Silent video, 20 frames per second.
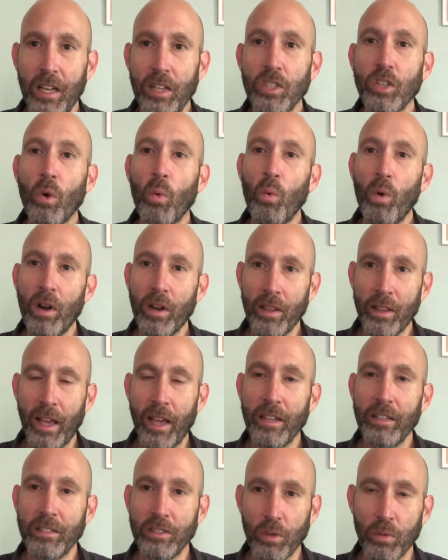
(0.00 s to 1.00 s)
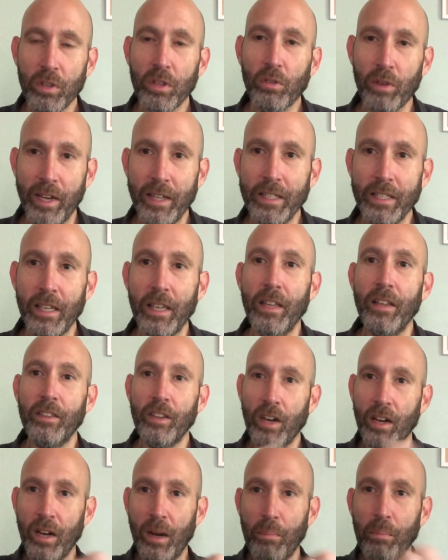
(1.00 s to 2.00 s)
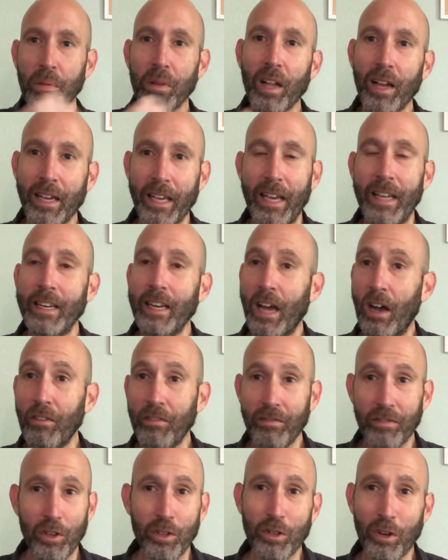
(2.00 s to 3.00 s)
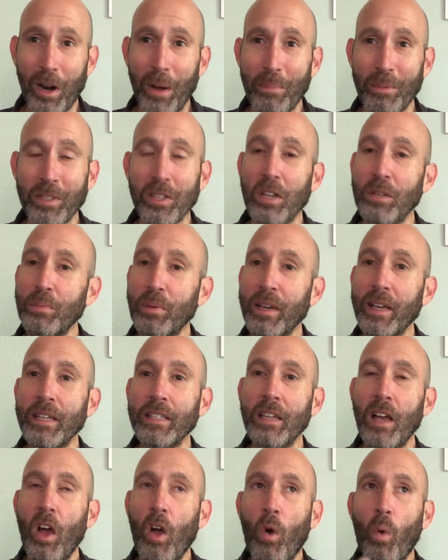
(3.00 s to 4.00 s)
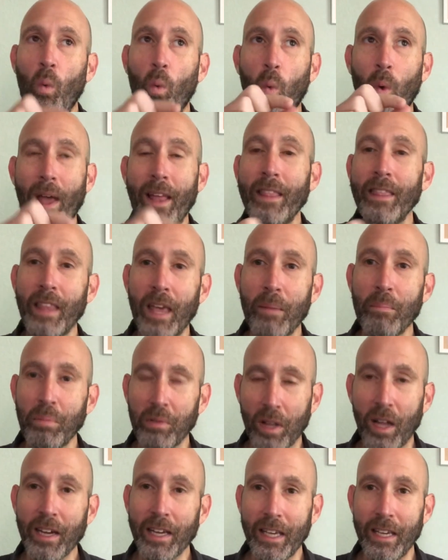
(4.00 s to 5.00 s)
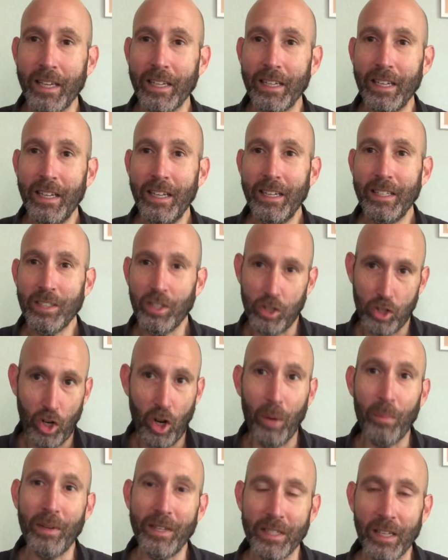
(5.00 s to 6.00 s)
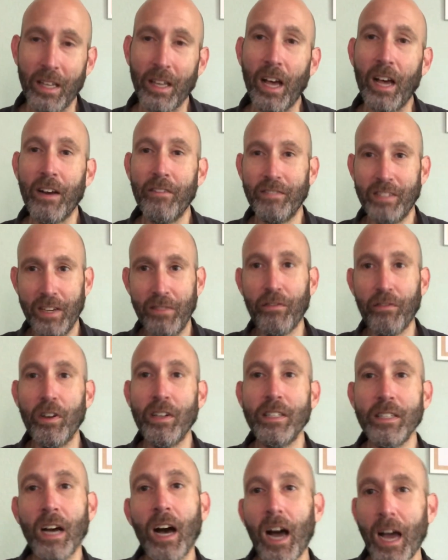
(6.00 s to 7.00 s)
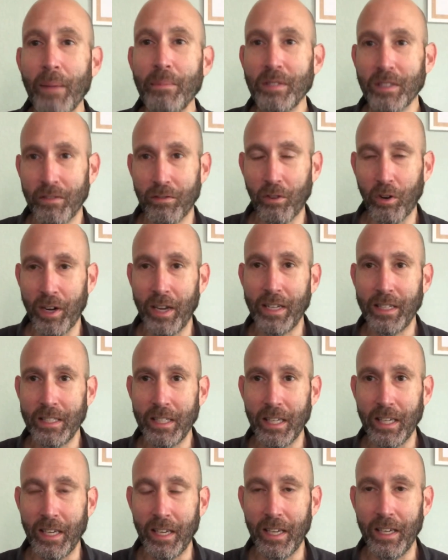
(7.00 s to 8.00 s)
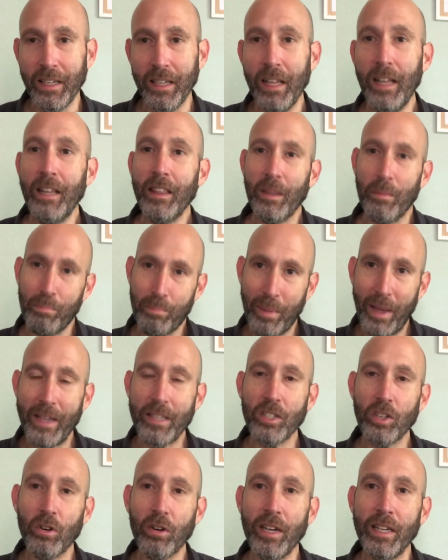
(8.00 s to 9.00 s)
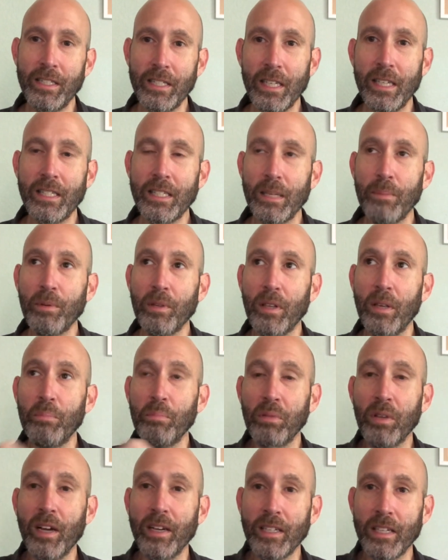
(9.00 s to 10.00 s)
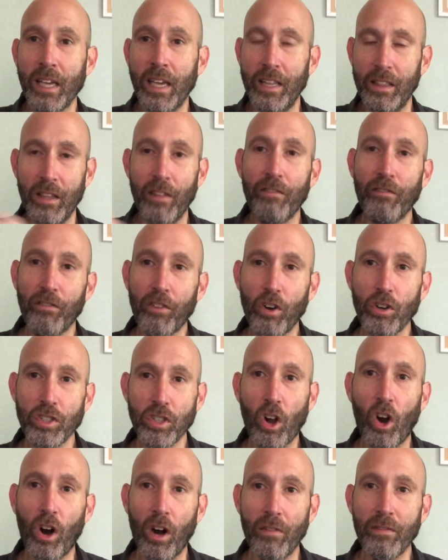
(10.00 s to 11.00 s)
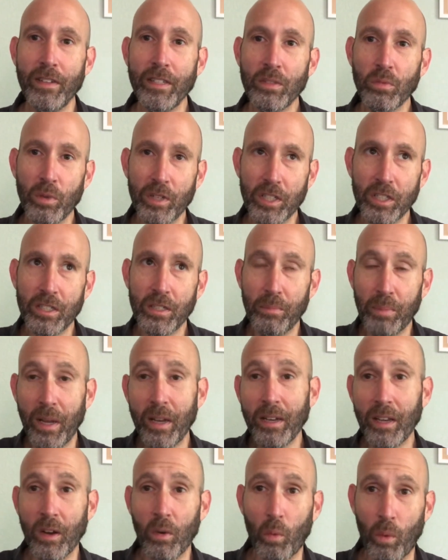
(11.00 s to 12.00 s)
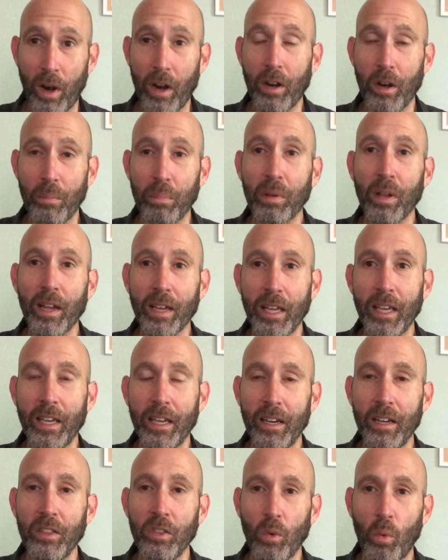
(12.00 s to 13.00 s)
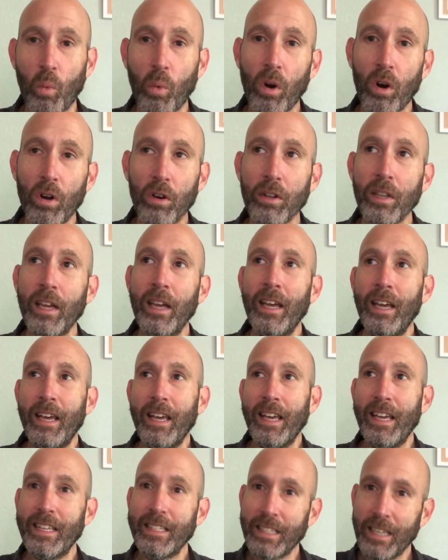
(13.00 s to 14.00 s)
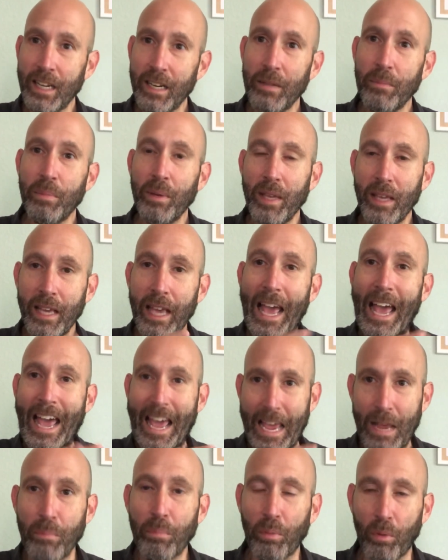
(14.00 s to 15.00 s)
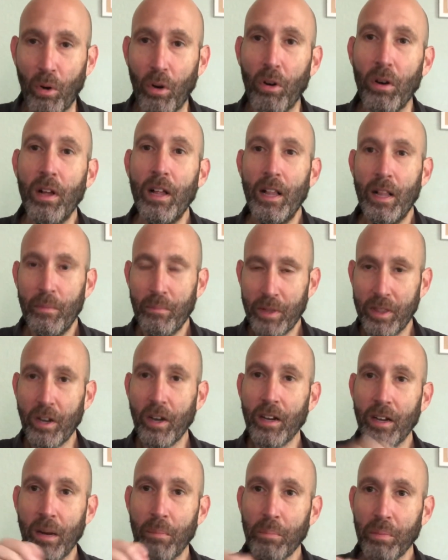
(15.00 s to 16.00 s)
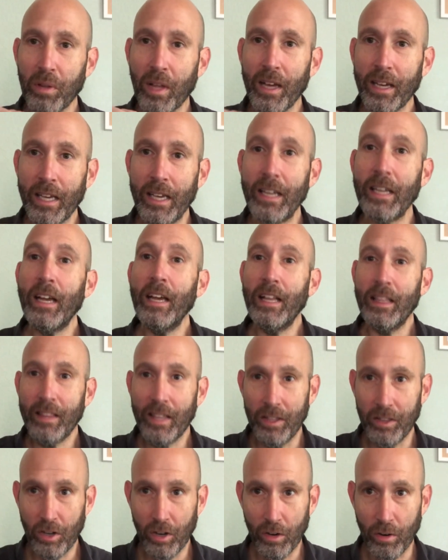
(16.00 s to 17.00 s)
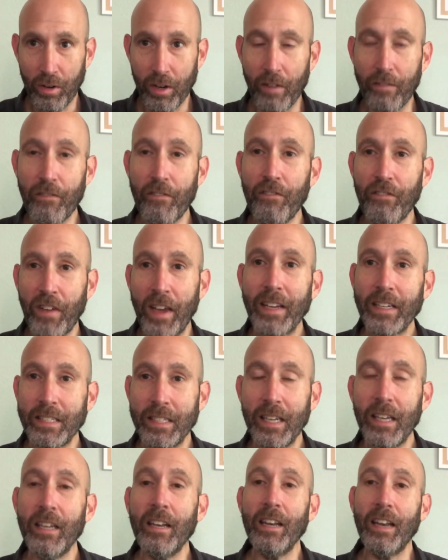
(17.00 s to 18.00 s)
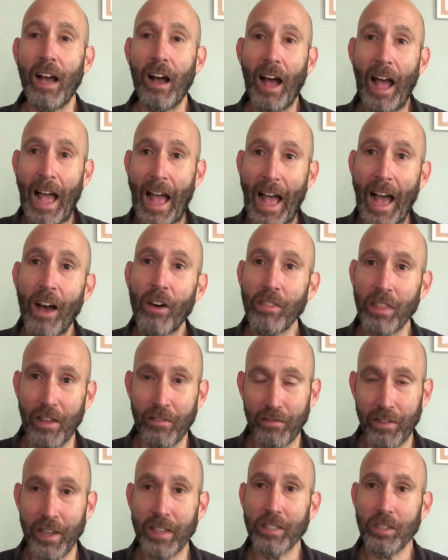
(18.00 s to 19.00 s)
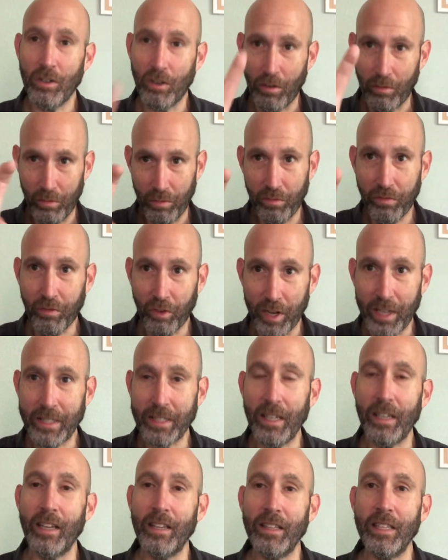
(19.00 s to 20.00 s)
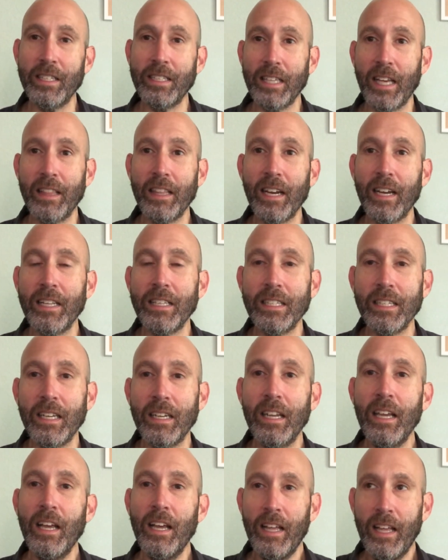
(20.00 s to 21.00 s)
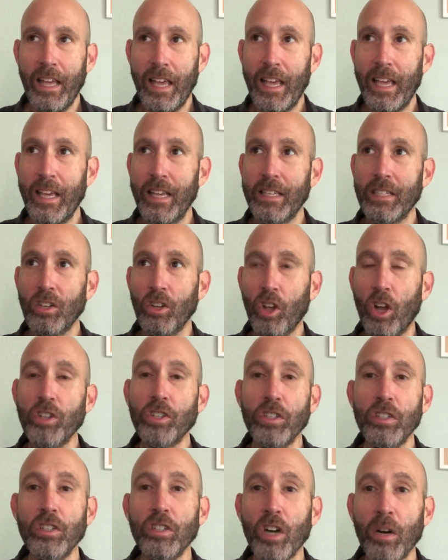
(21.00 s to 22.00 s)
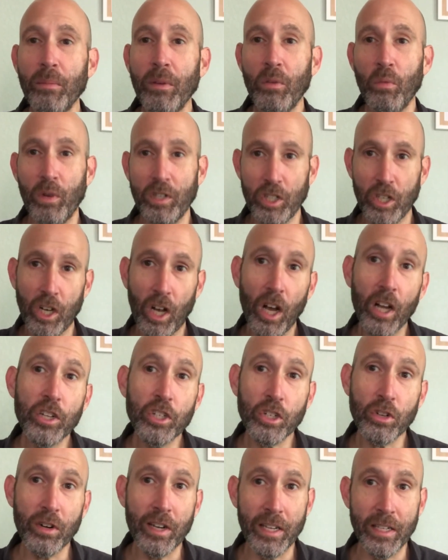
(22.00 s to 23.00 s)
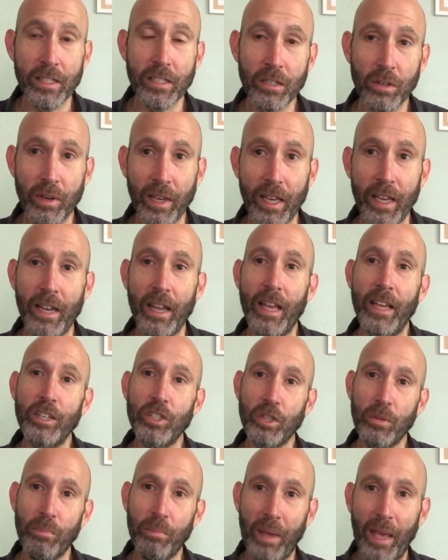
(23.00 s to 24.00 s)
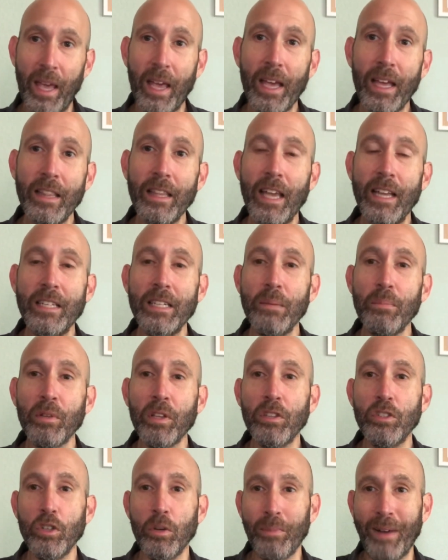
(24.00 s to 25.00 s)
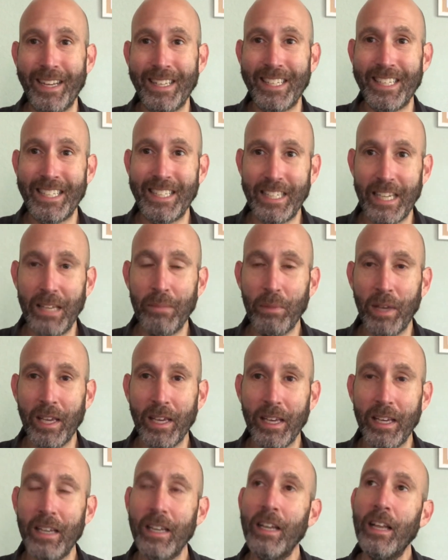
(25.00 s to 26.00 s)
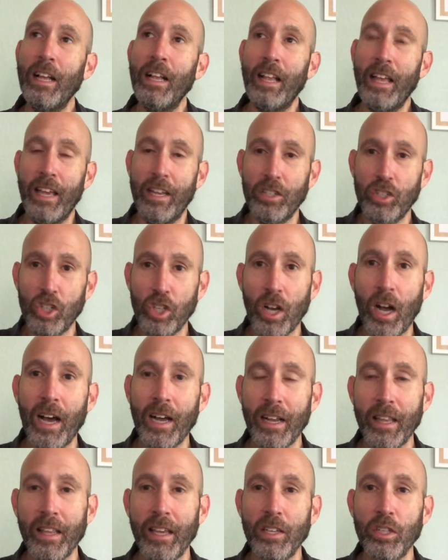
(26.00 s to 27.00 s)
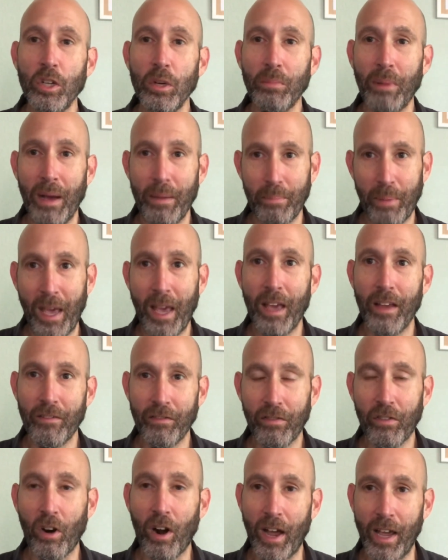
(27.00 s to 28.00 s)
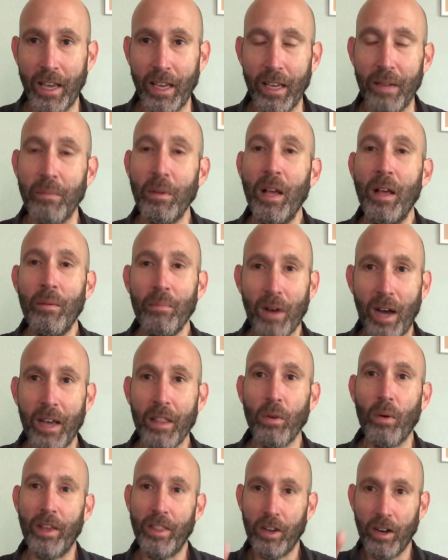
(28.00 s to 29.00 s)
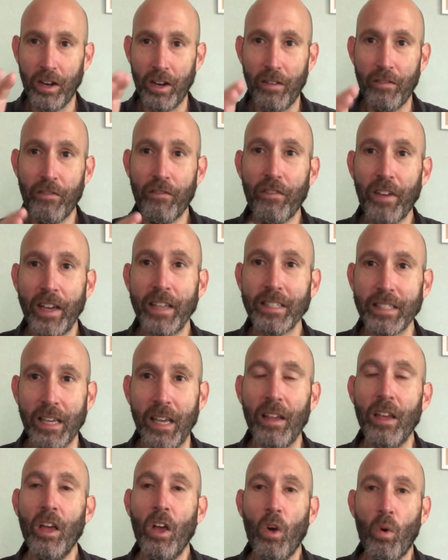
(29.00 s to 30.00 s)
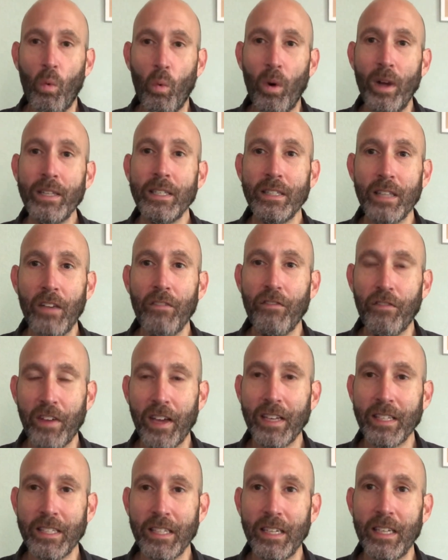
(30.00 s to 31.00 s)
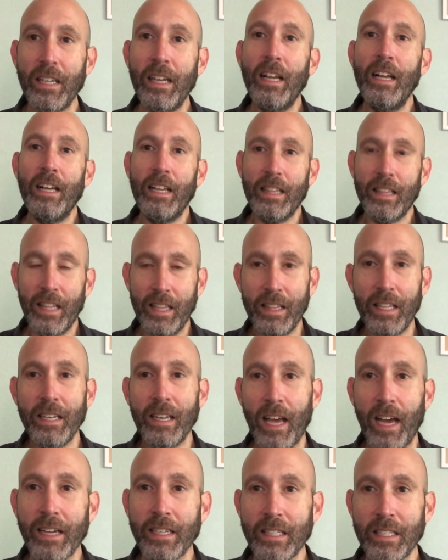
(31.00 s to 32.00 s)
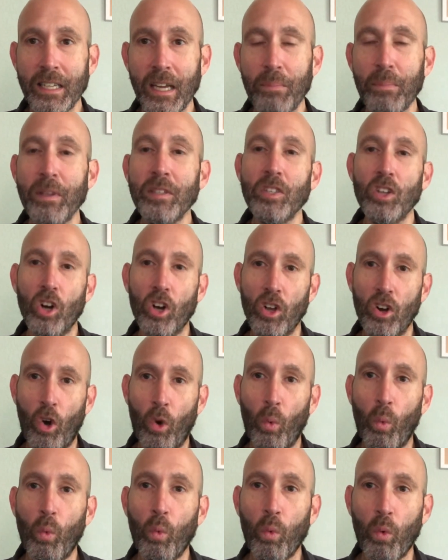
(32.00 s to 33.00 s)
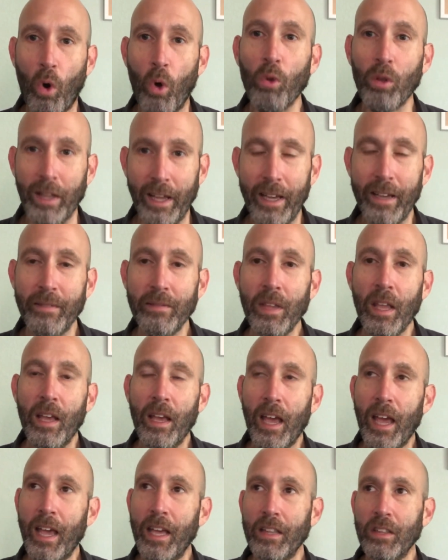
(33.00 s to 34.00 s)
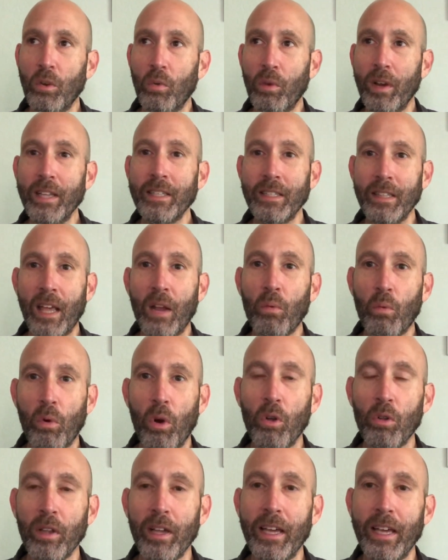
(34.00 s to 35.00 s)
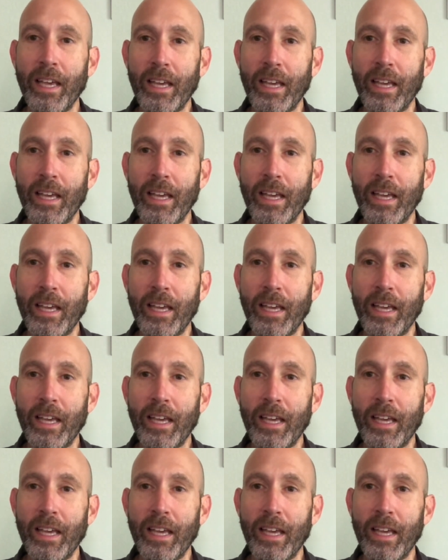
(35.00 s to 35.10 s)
So what do they do with green tea? They're going to pluck it. Now, future episodes, because when they pluck it determines a lot of different types of green tea. The best green tea is typically plucked in the first harvest, which depending on where you're plucking it in the world, is going to be April. But they're going to pluck it, then they're going to fix it. Now, how they fix it or freeze it in the state that it's in is largely determined which country is doing it. In Japan, they typically do it by steaming it. In China, they do it by pan frying it. But either way, they're going to fix it. Once they fix it, then the next step is they're going to roll it. And the reason they roll it